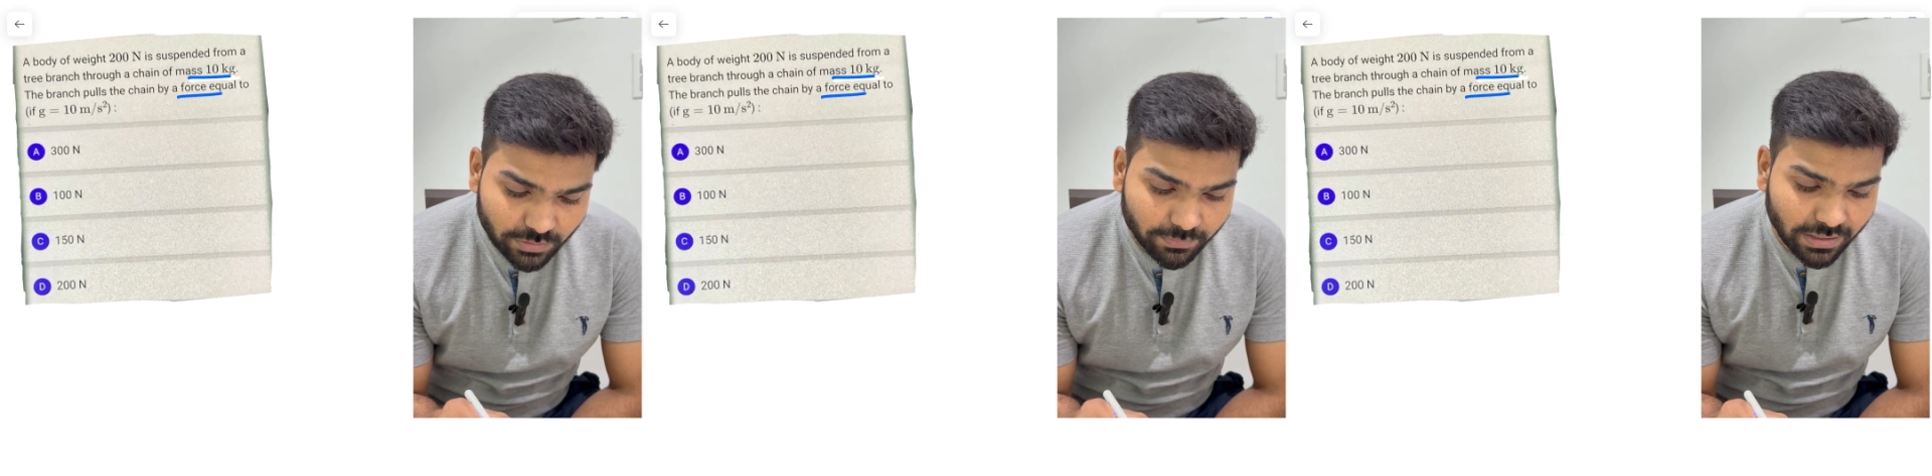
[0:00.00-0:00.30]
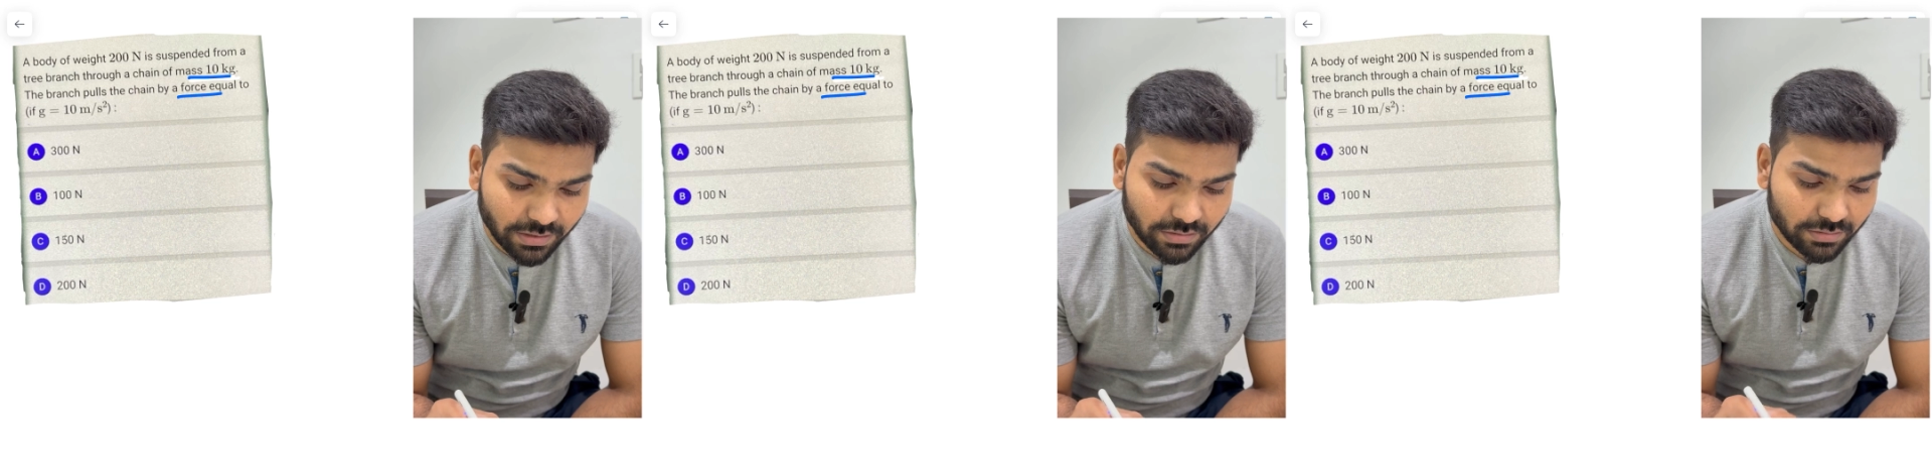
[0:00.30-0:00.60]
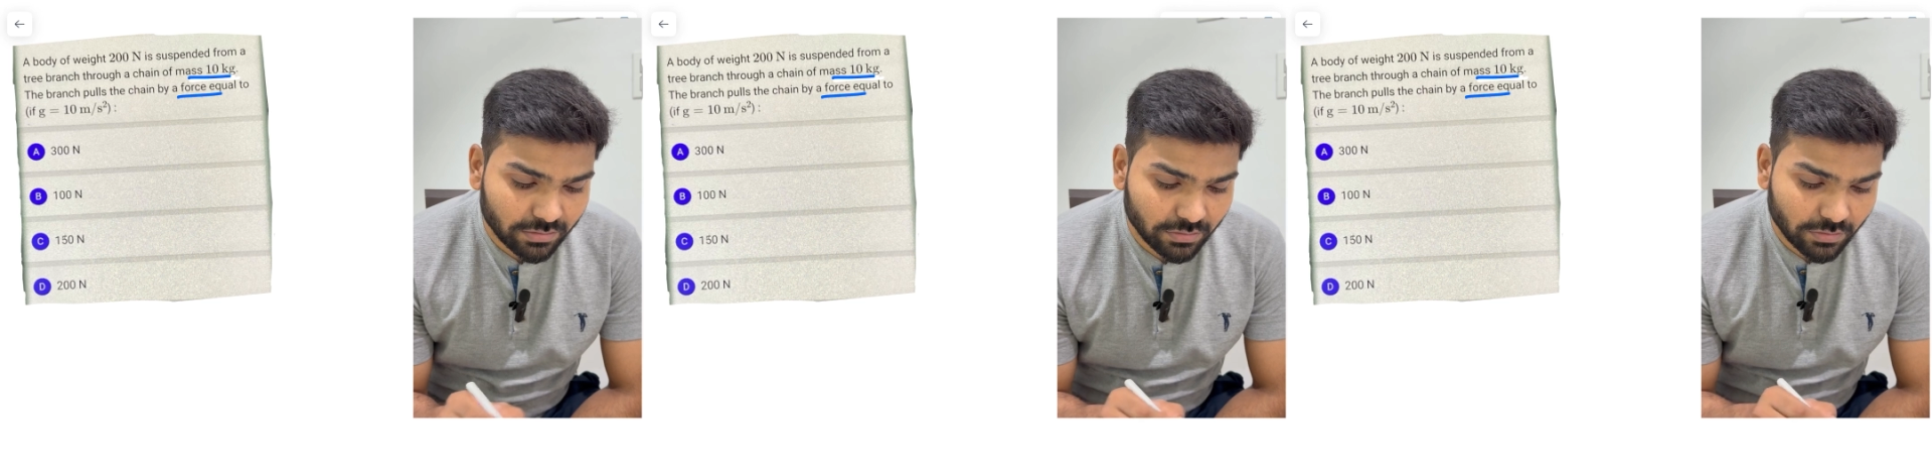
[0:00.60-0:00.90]

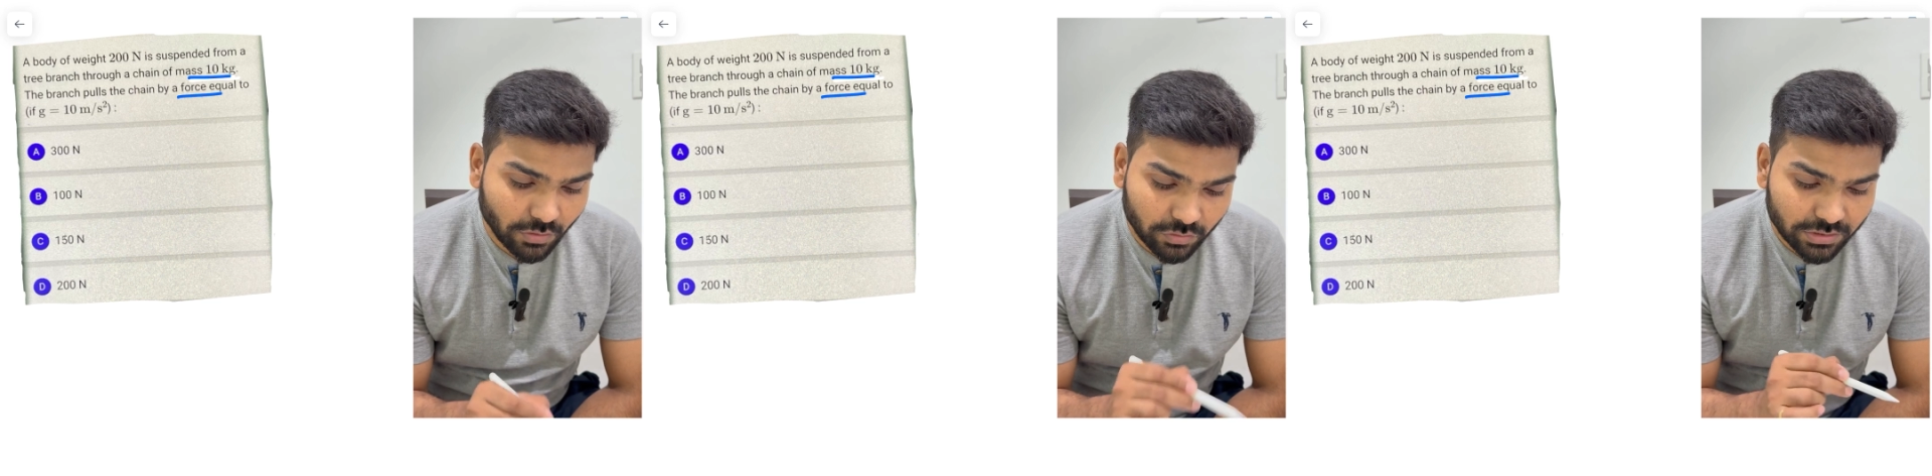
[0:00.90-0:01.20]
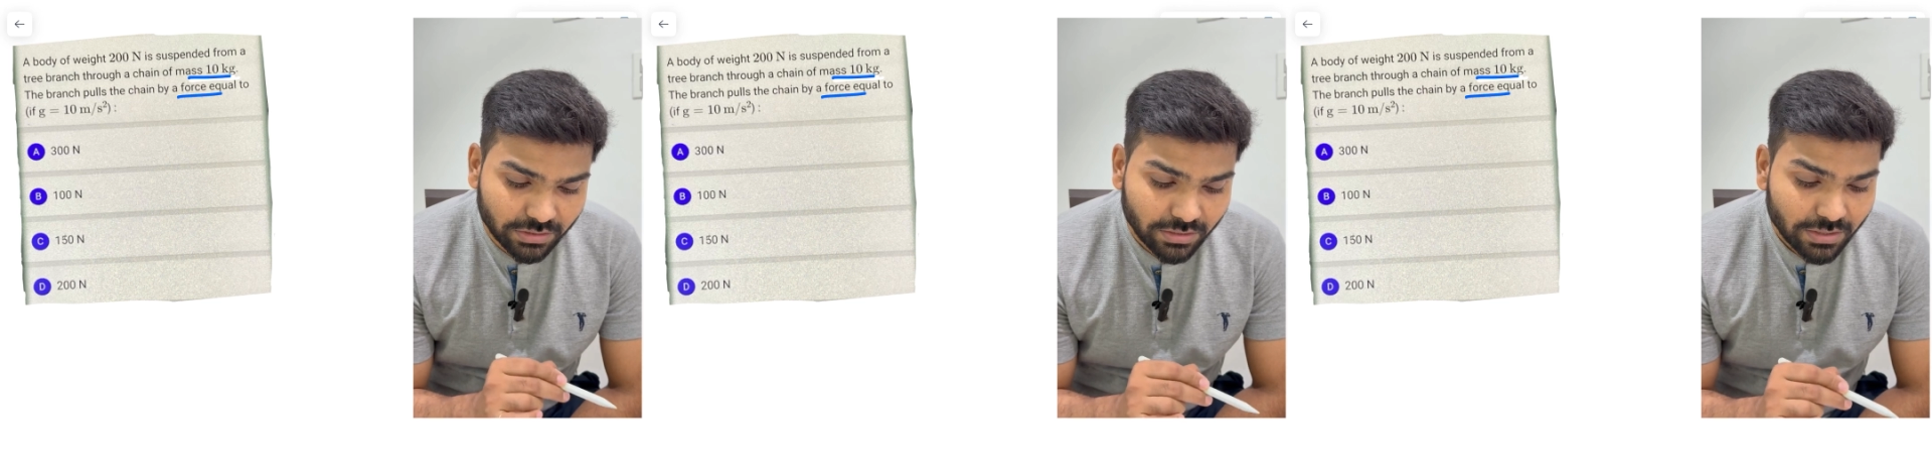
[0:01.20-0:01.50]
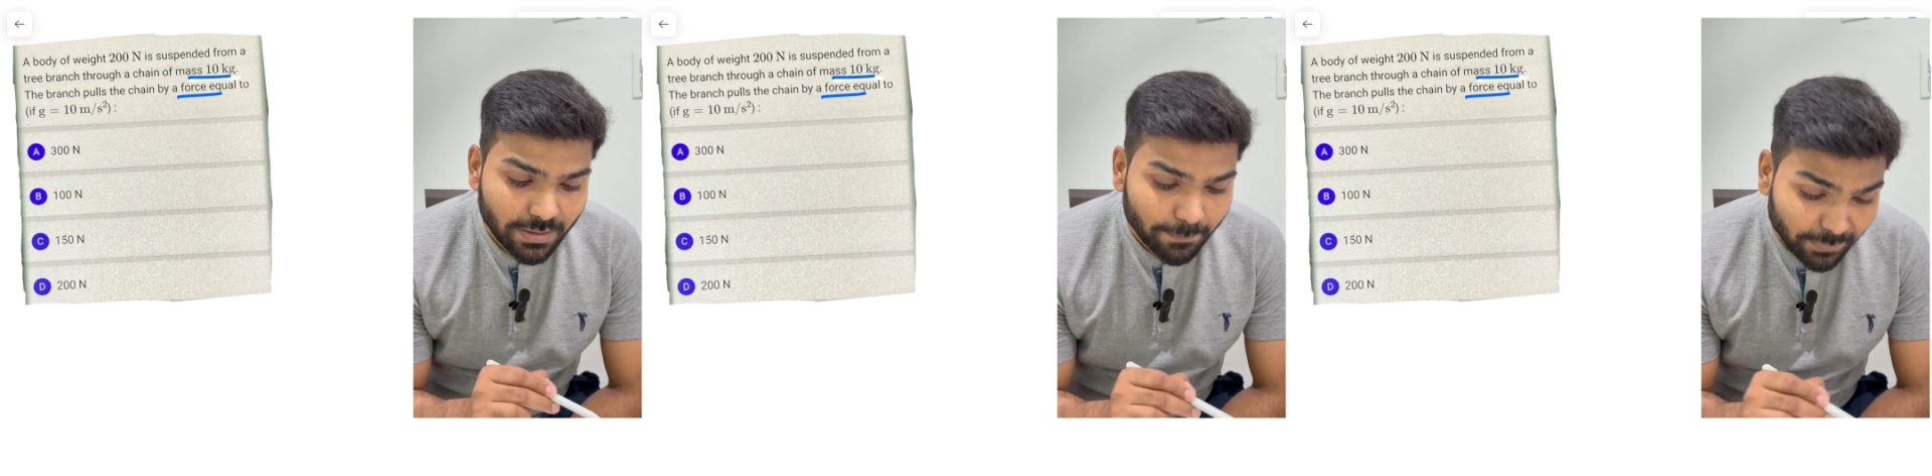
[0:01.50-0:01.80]
the
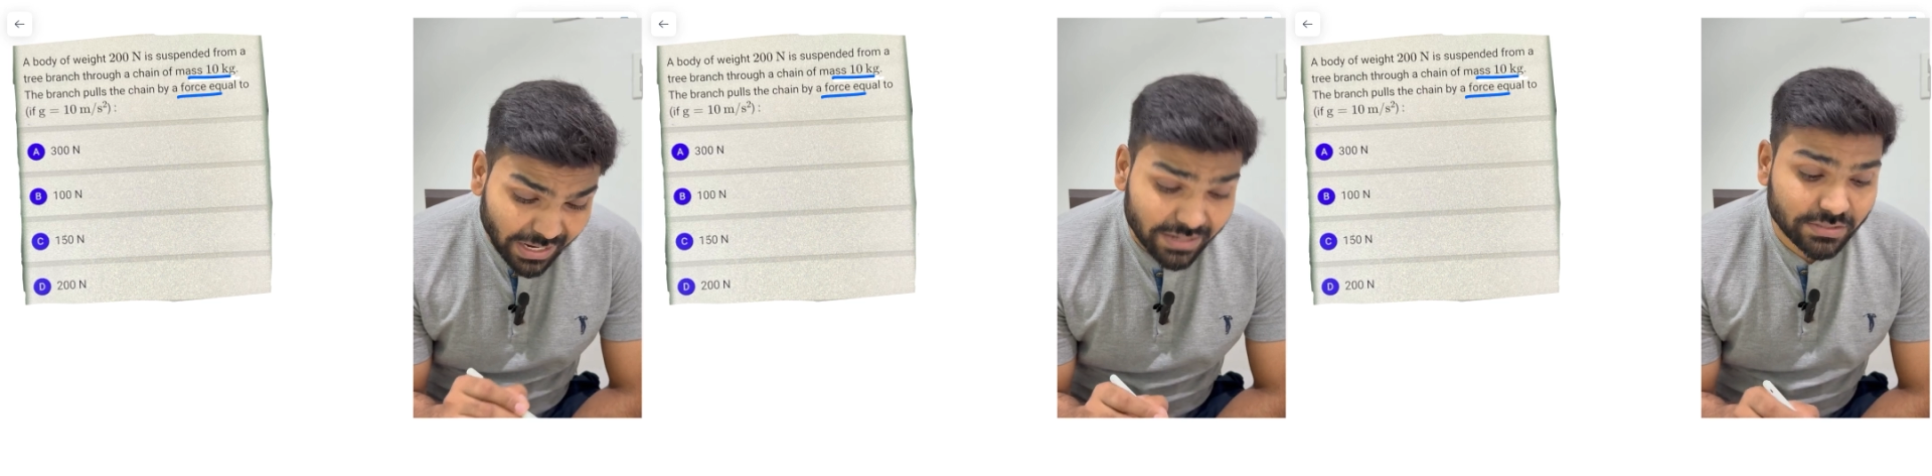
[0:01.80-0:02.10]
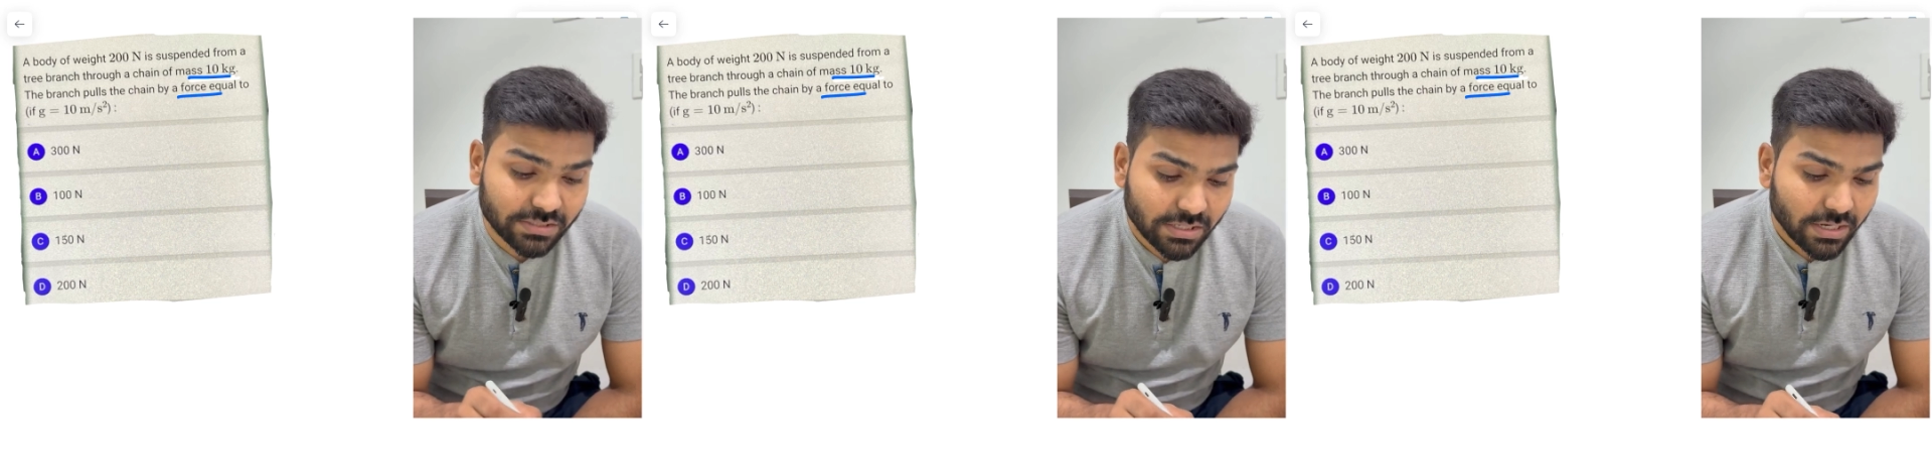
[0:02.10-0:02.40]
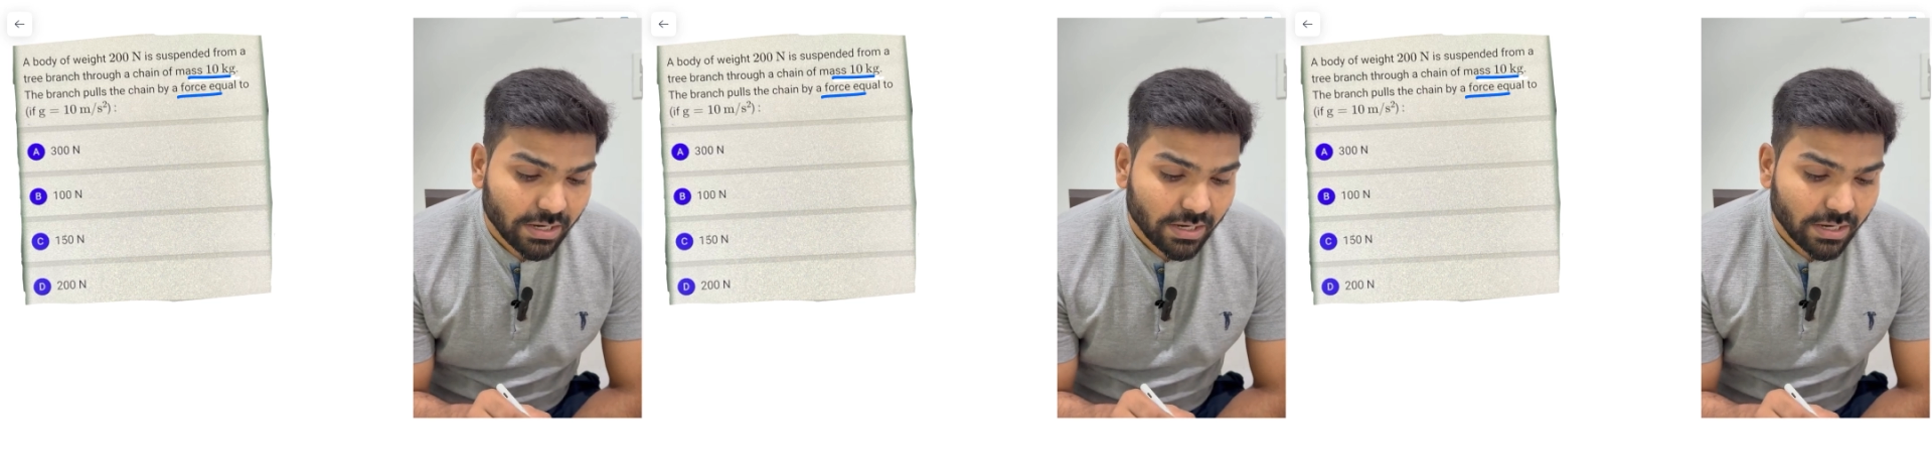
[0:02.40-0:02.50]
branch,